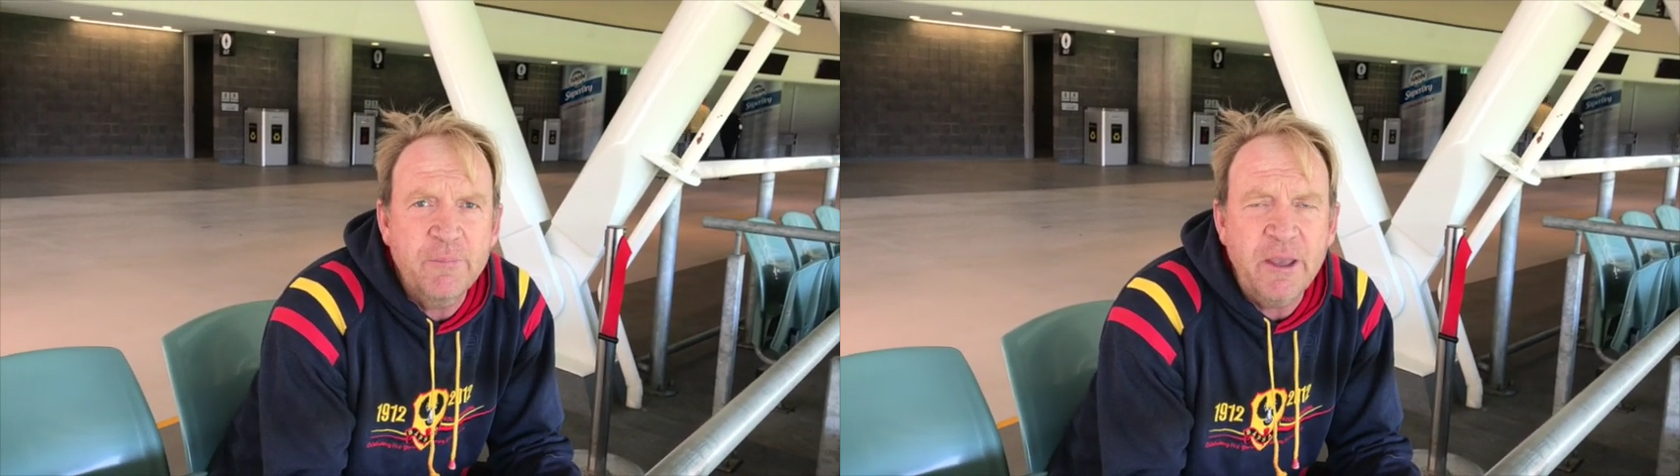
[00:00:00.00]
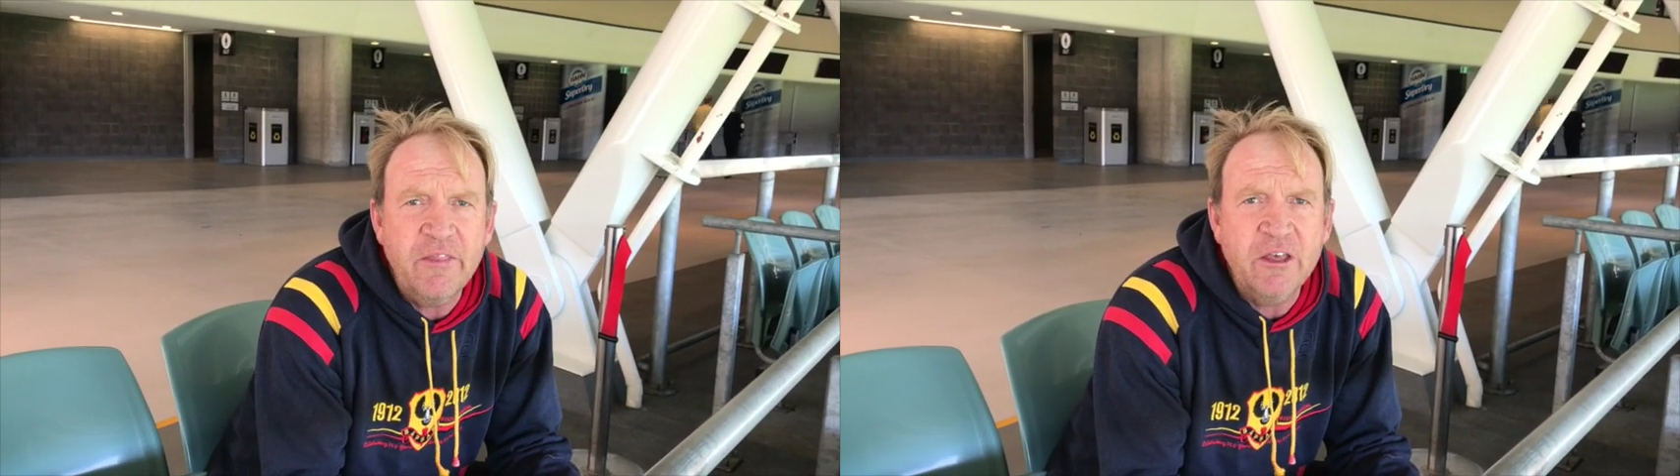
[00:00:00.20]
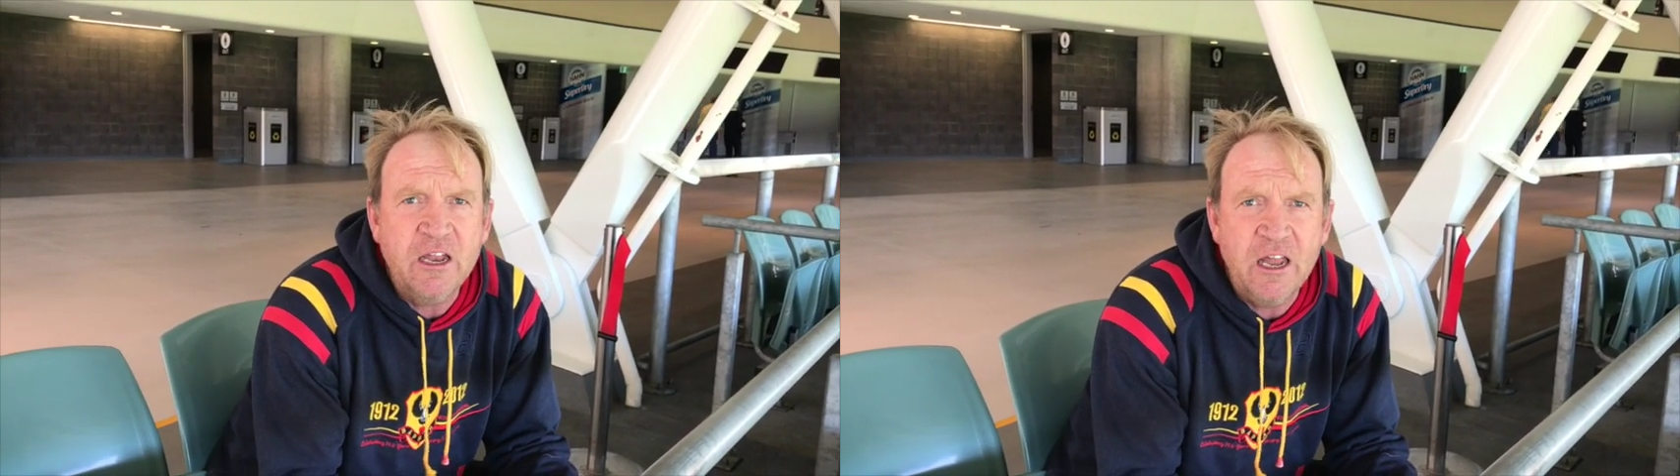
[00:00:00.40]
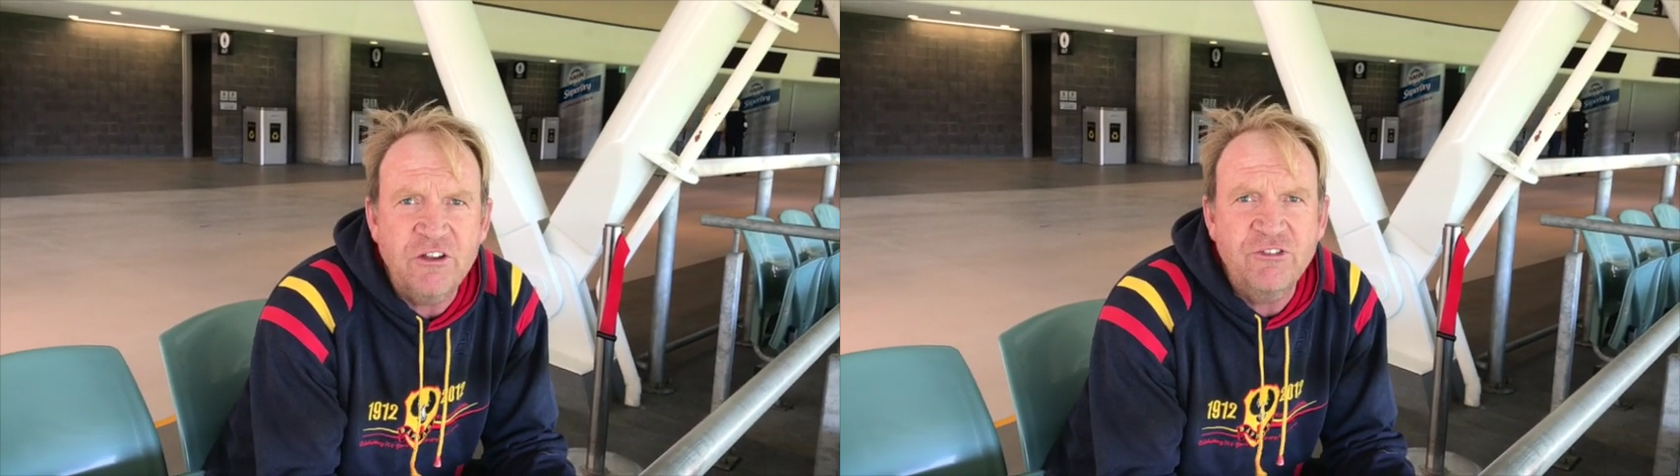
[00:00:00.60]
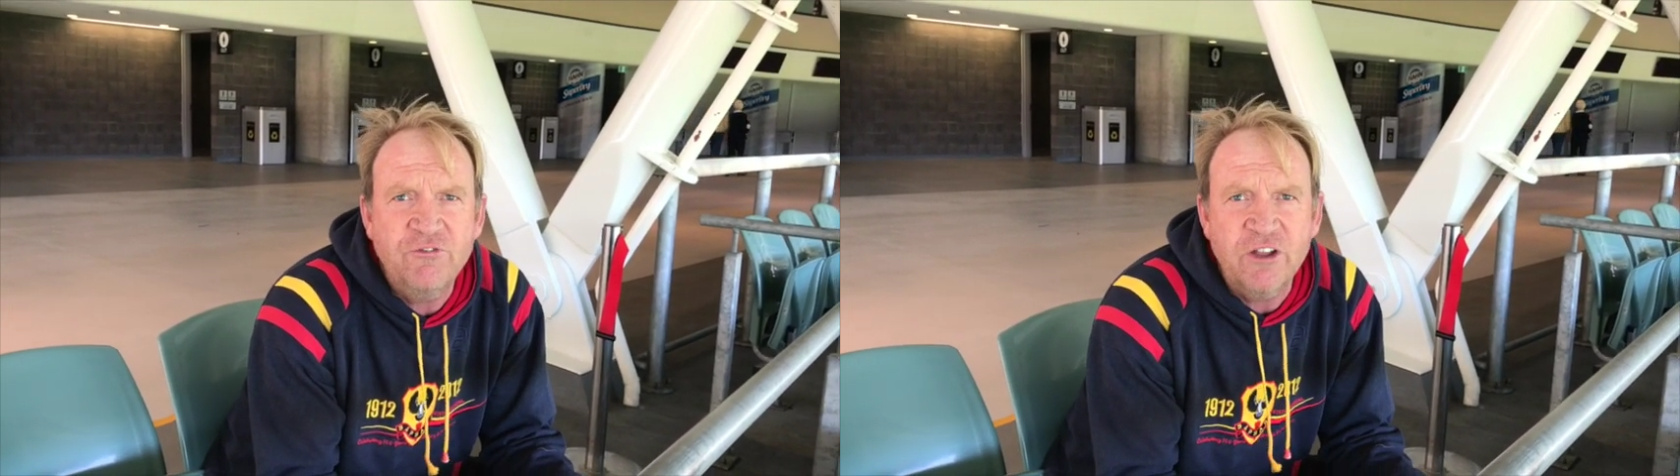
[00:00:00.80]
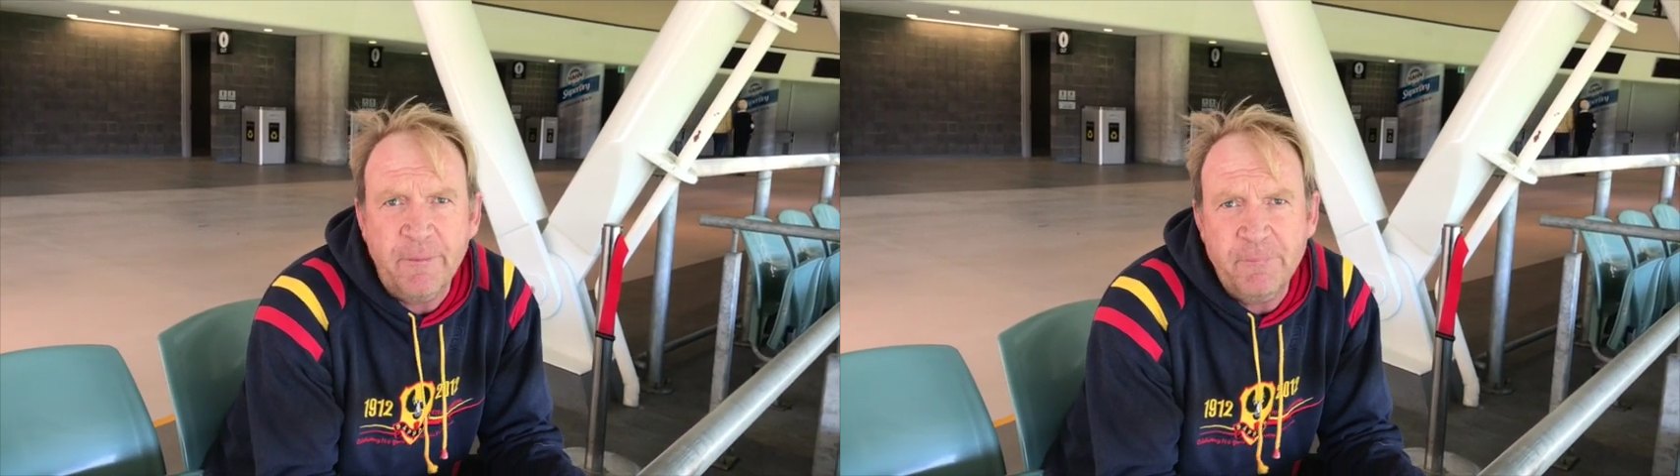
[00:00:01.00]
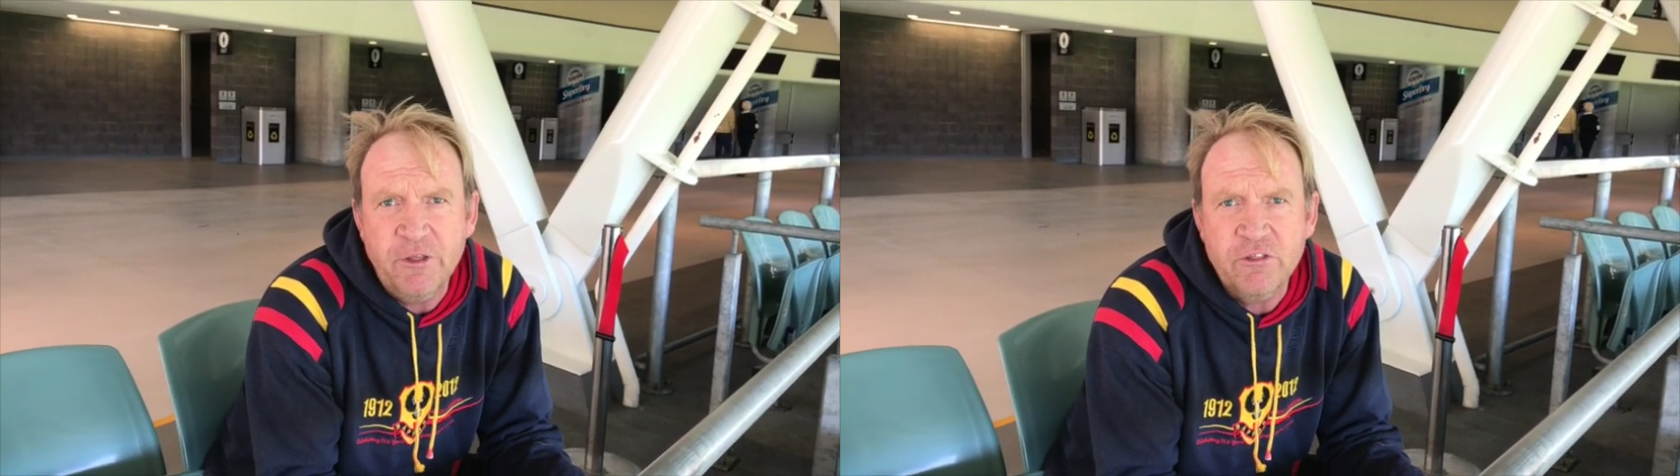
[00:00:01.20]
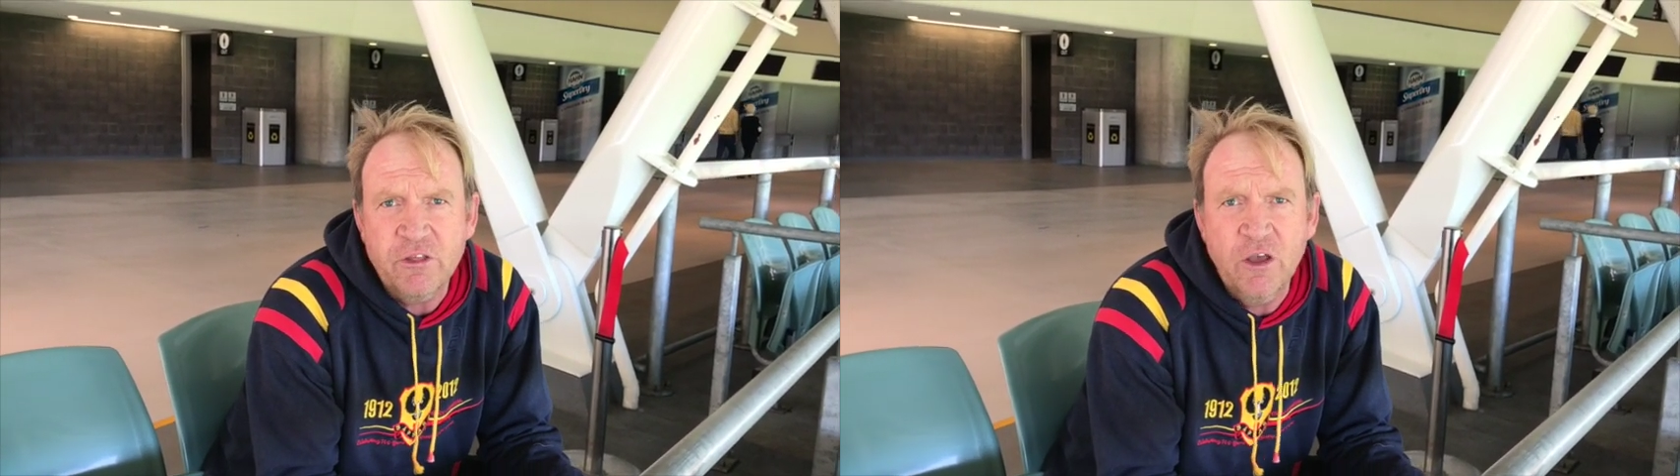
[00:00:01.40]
about the clash of jumpers,